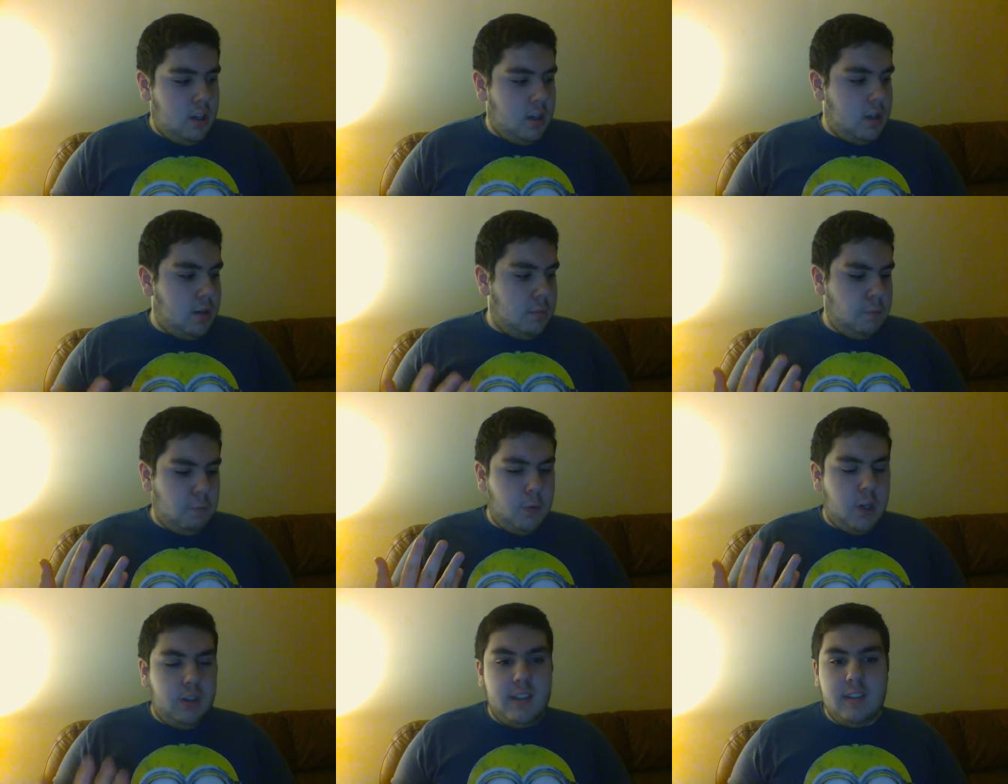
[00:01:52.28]
while
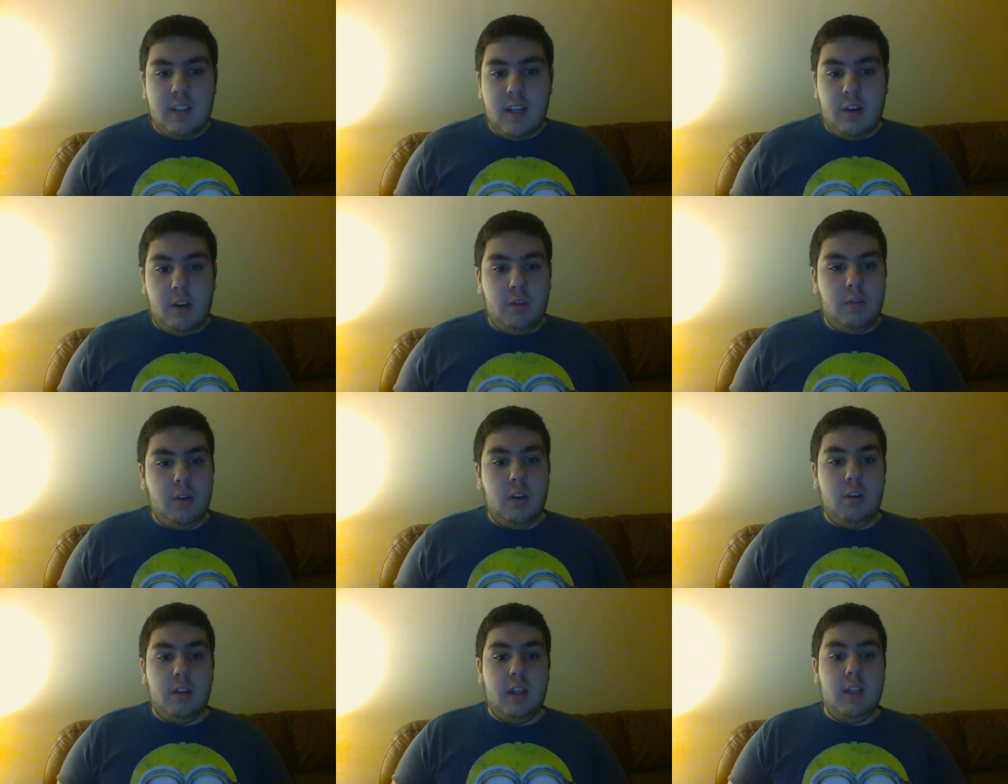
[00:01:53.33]
he's there.
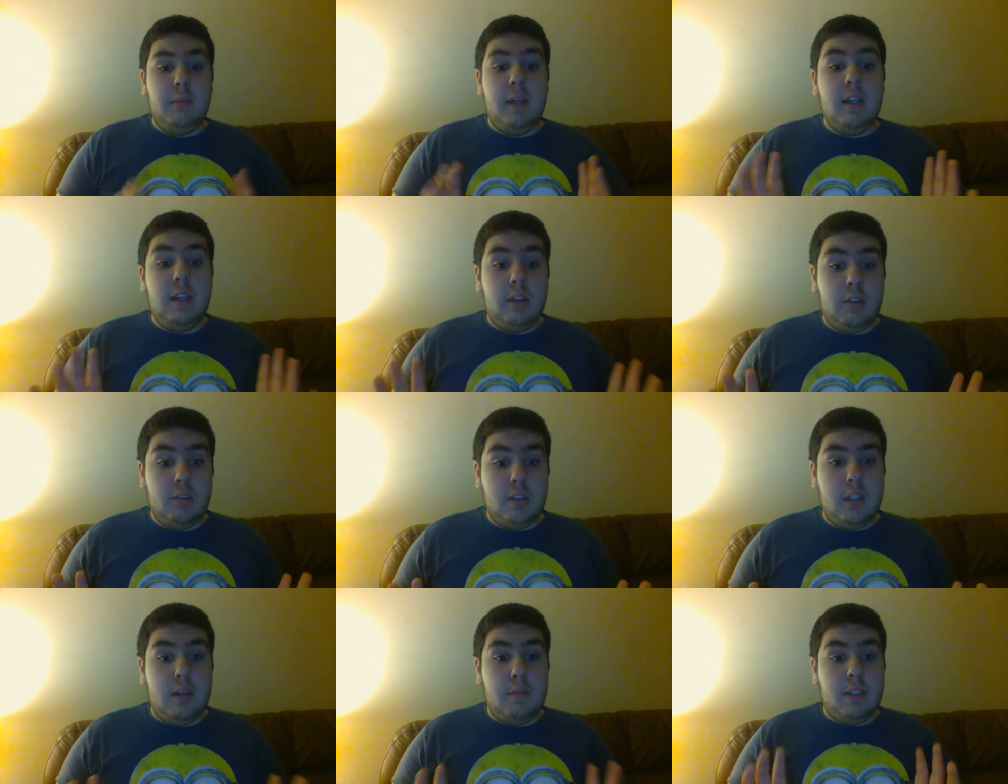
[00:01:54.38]
Okay, the main character's
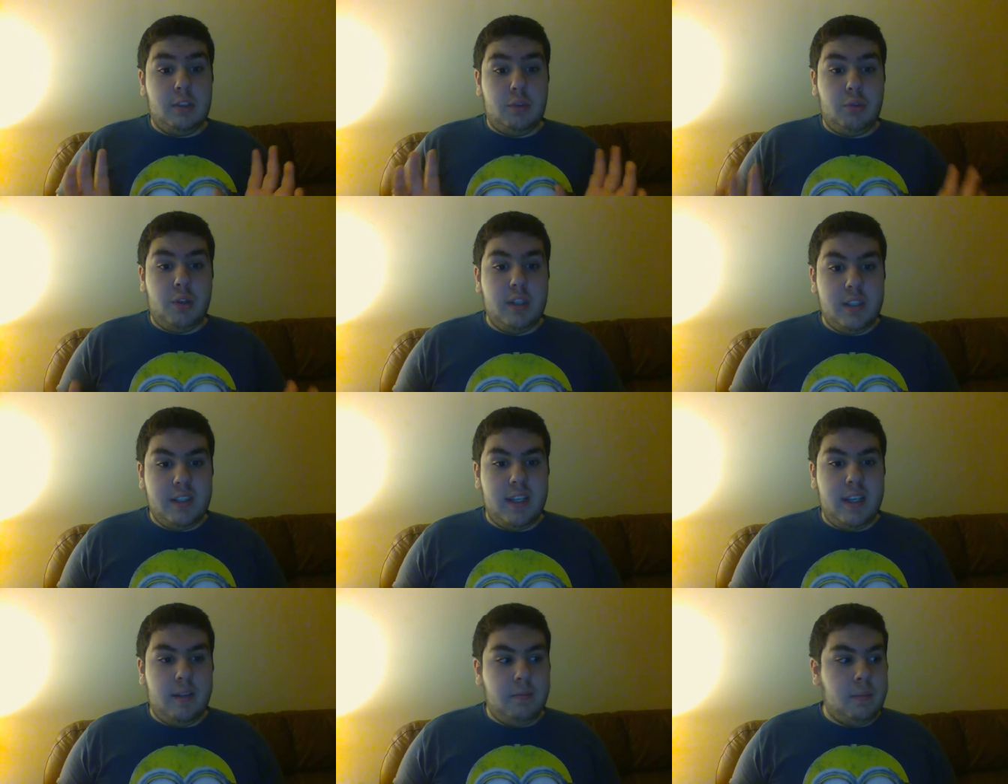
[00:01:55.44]
name is Chris,
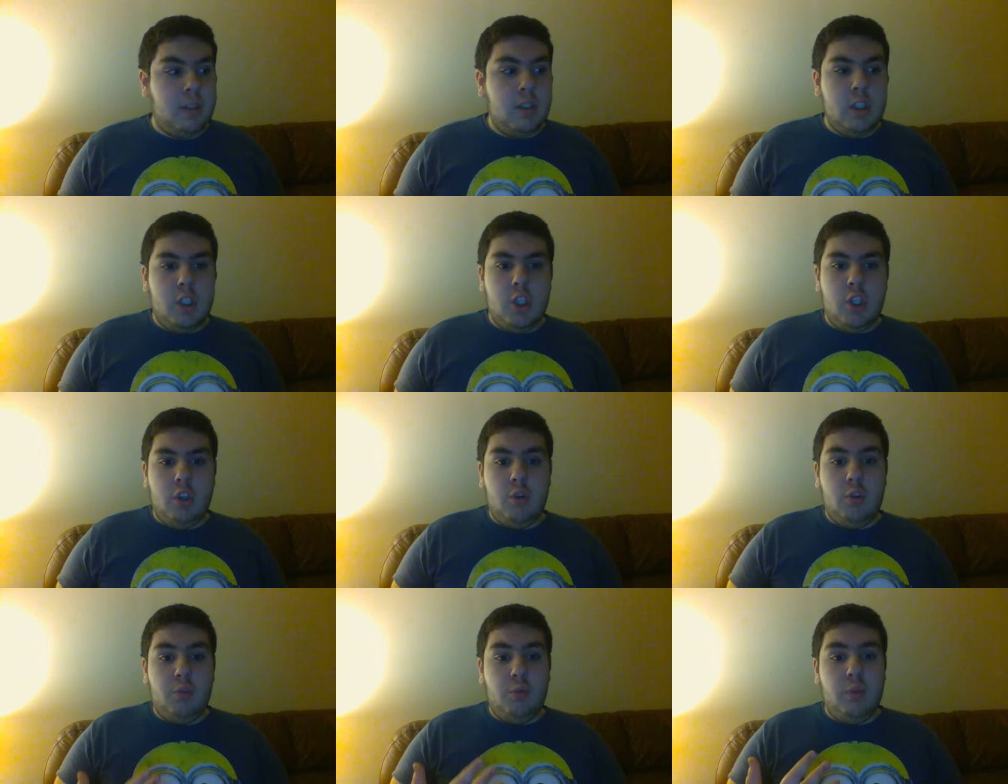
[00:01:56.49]
and
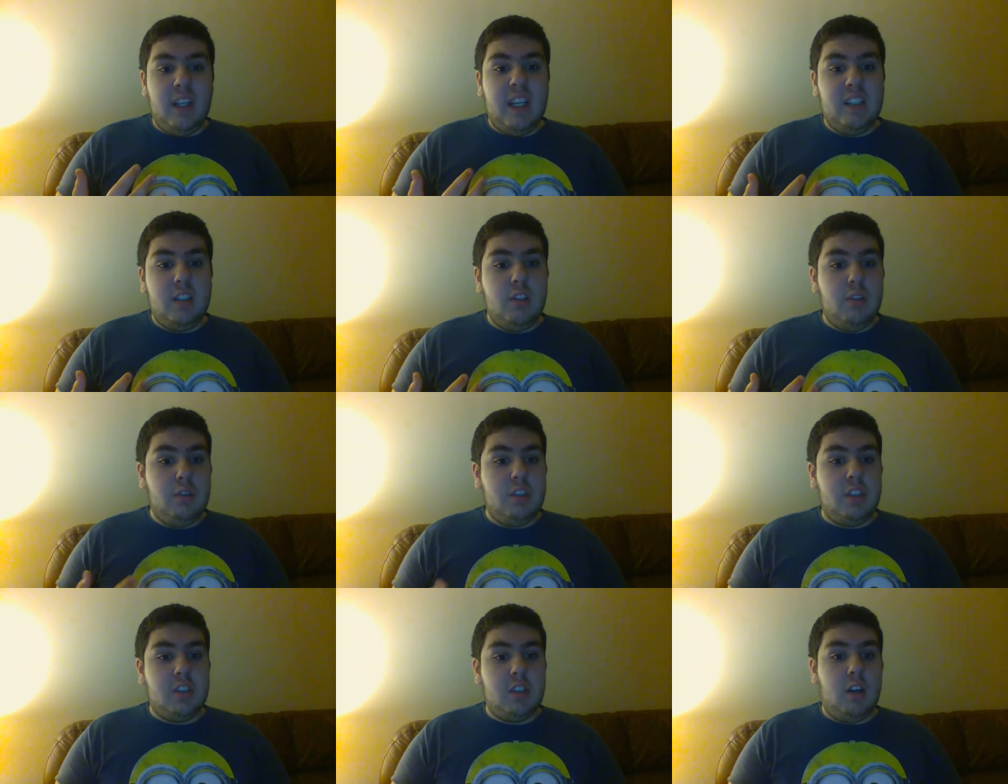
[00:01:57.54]
we get to
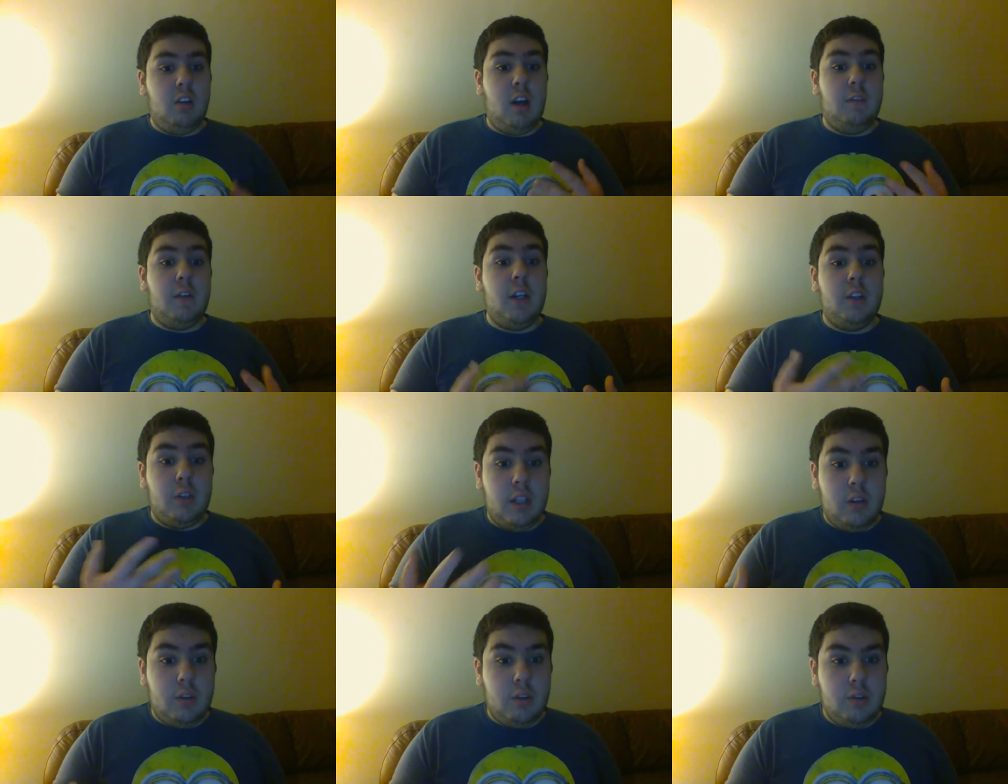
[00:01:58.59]
notice a lot of other
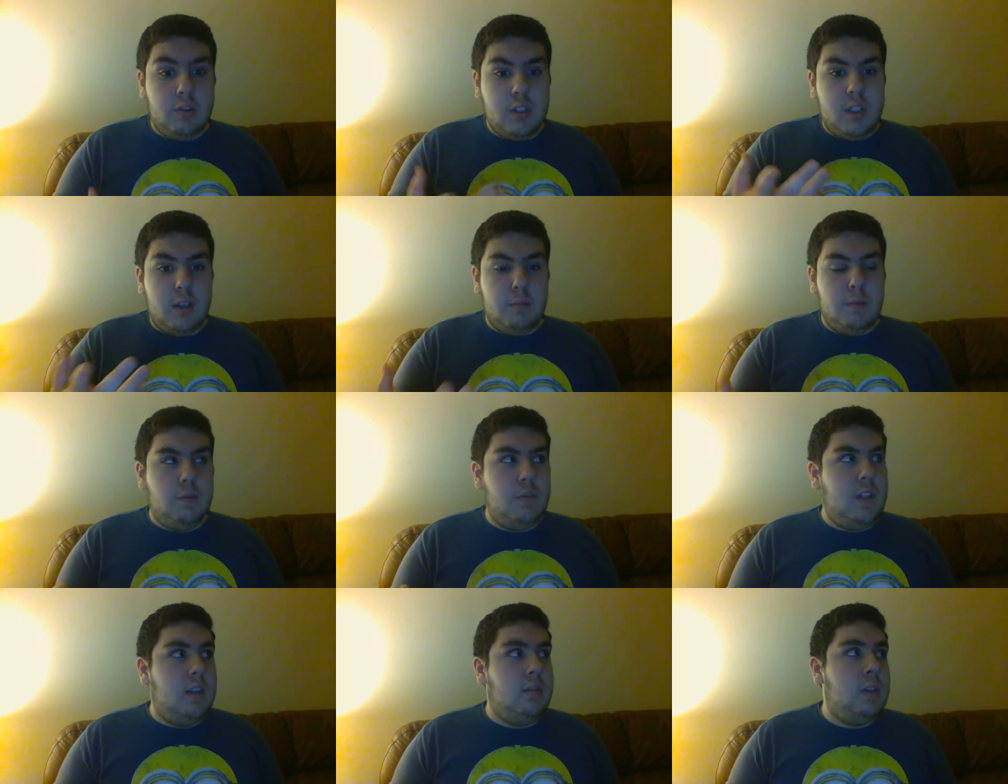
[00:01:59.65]
characters in the
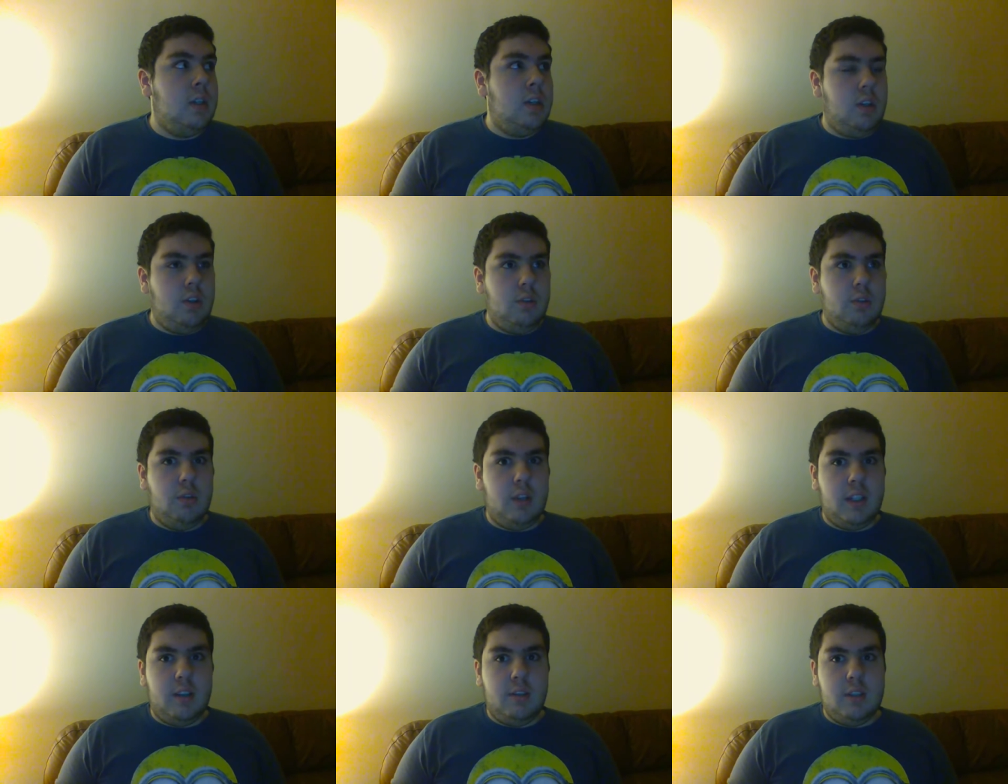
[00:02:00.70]
movie. Like
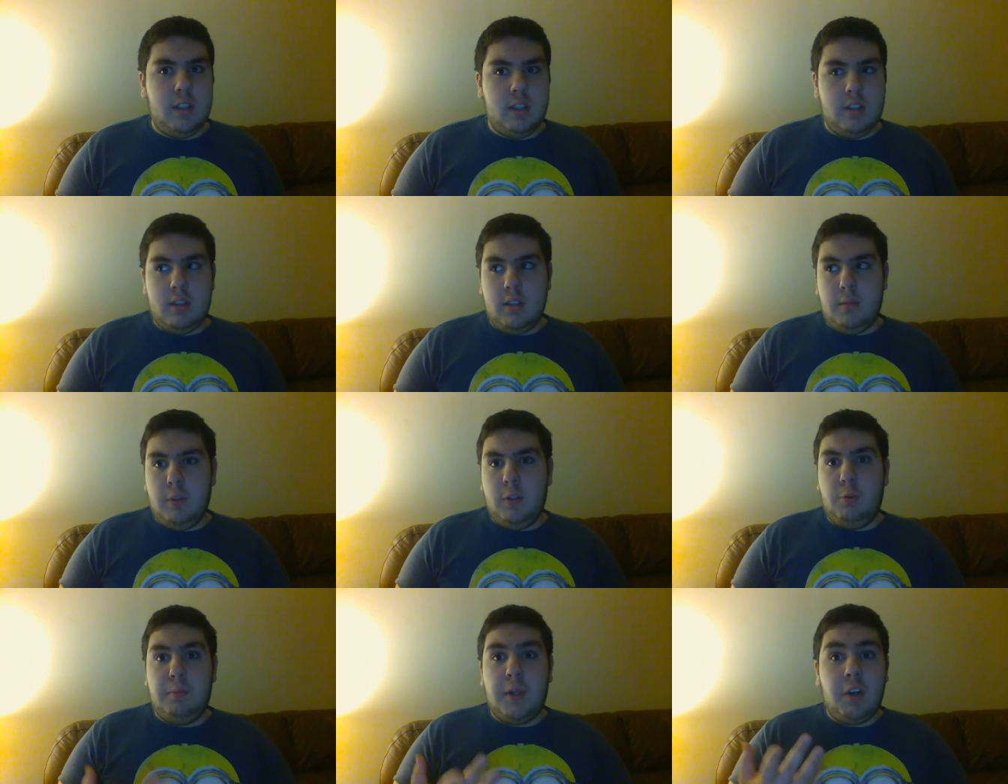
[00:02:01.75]
there's this little
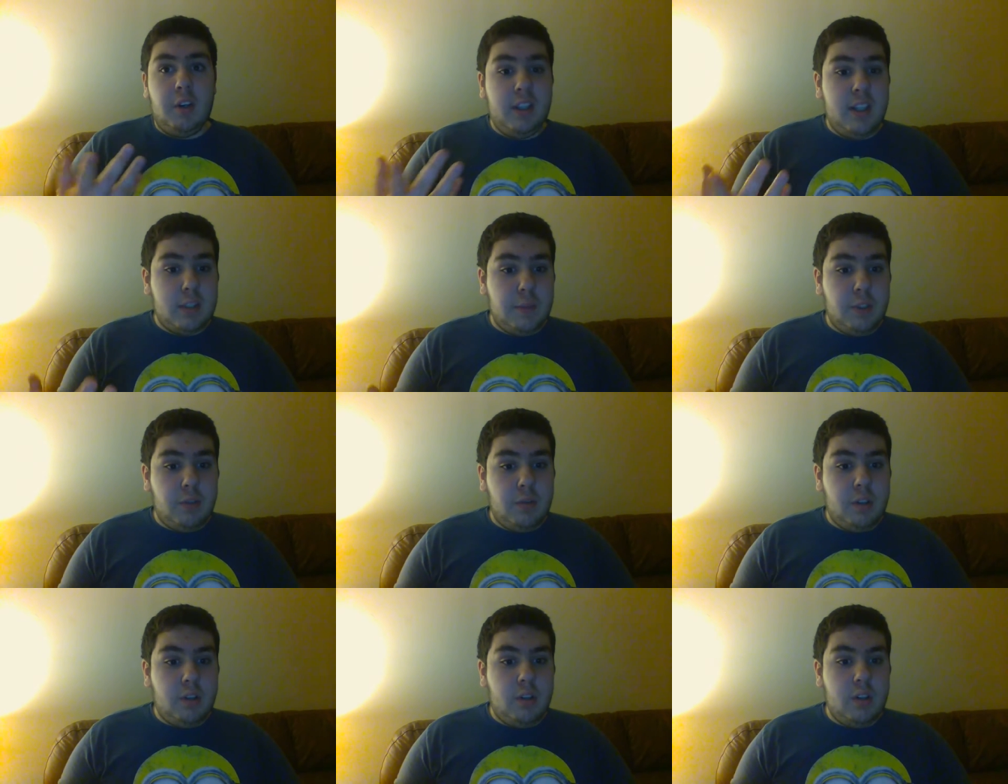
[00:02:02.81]
party that's been going
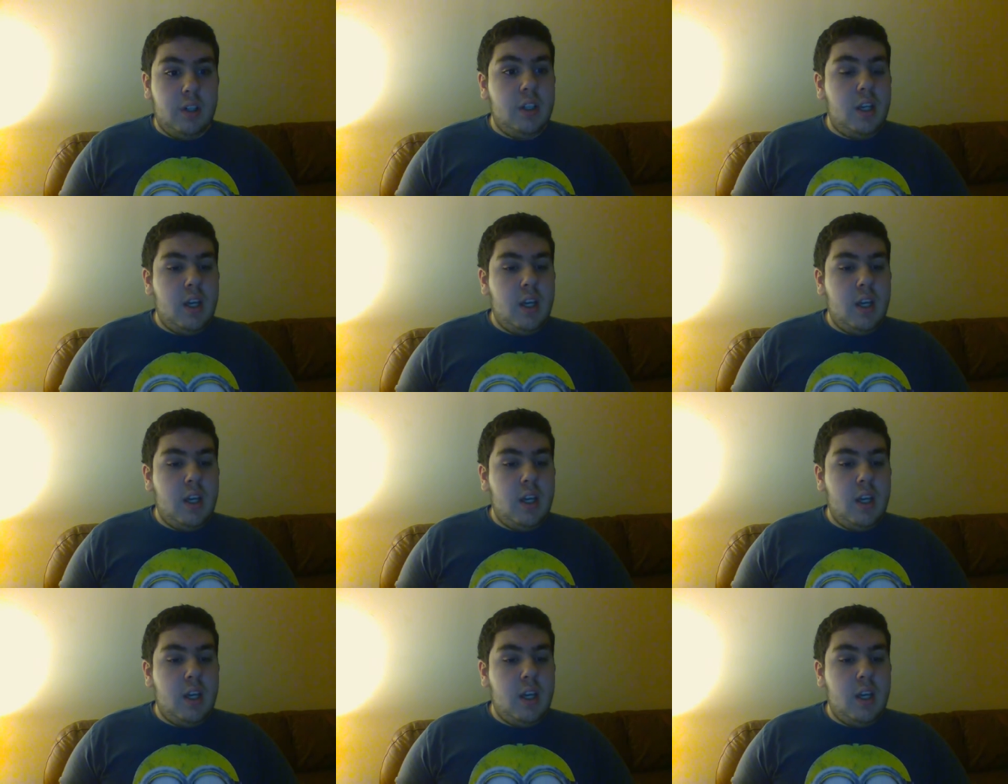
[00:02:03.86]
on,